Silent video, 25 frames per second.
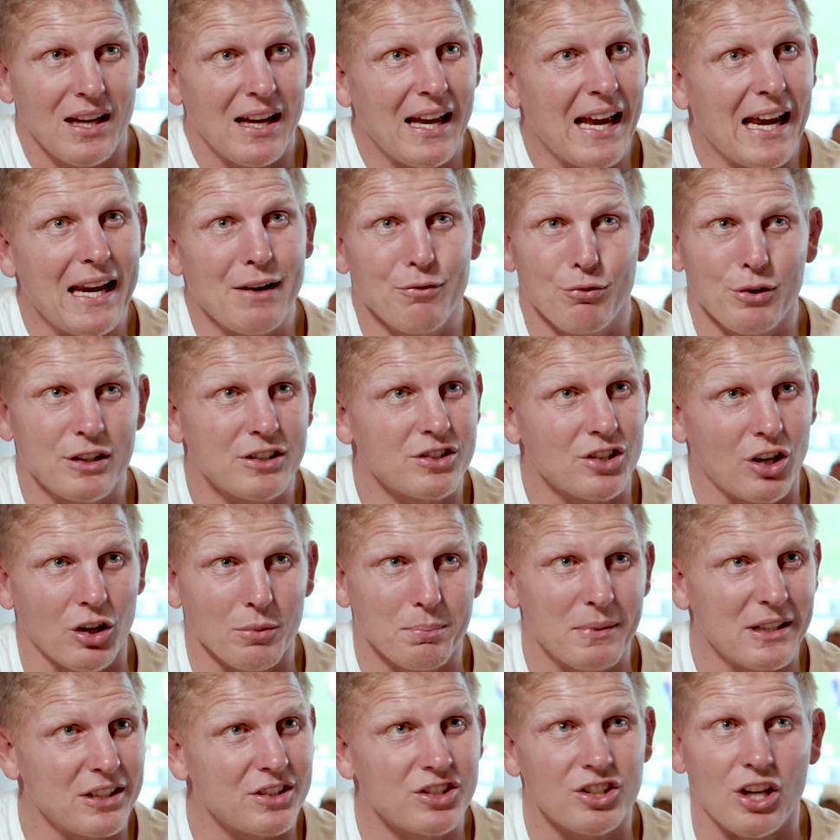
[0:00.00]
he
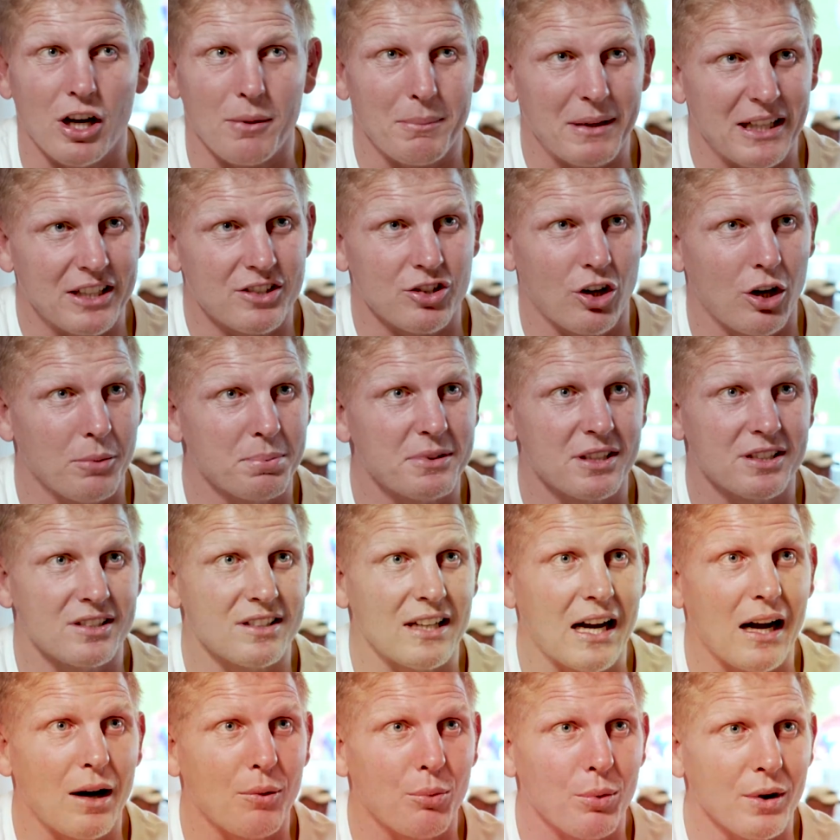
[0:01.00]
wrestled me so many times to start